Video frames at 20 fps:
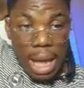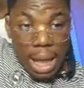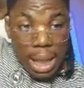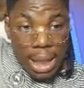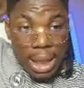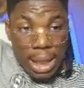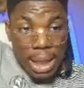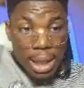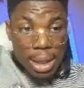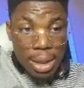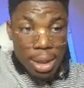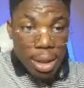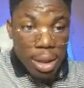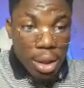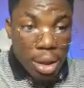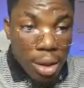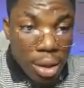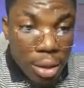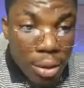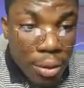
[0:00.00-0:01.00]

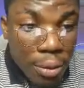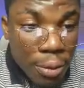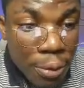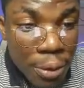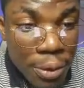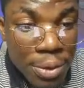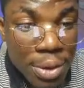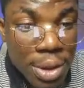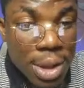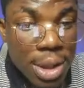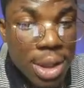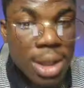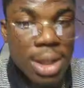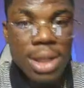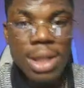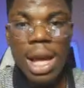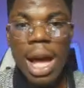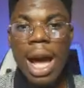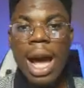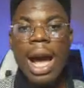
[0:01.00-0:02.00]

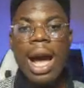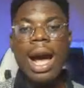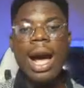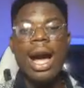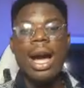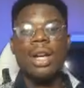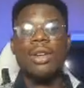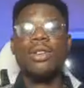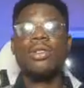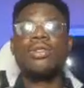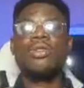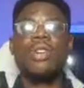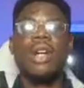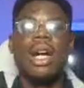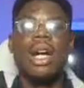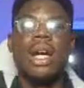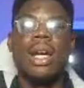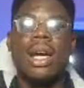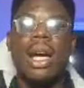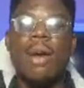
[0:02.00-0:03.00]
9:56. I don't
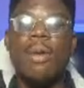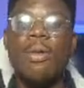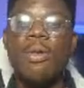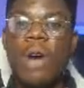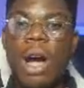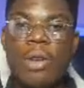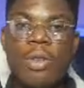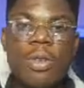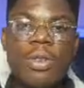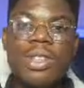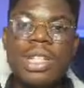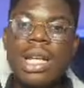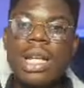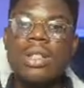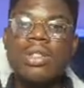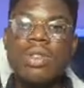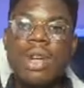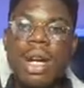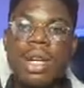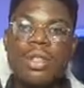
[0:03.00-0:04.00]
try. I wish I
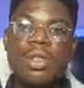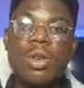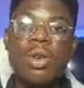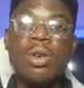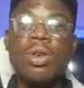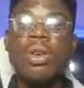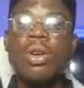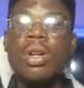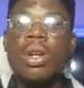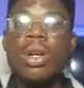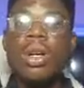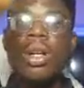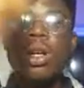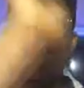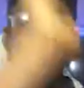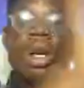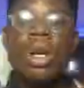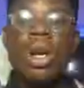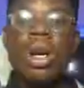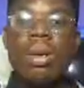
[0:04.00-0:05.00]
try. So
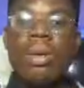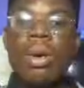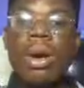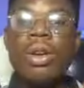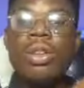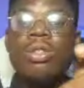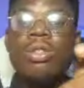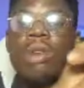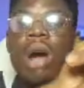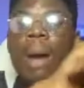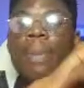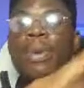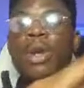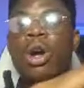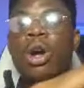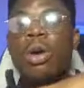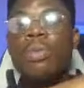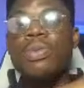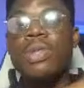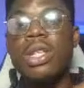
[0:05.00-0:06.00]
we're going to wrap it
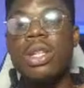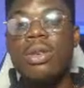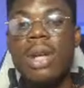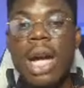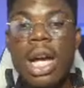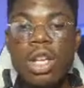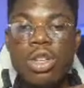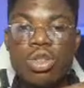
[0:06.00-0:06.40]
up. See you guys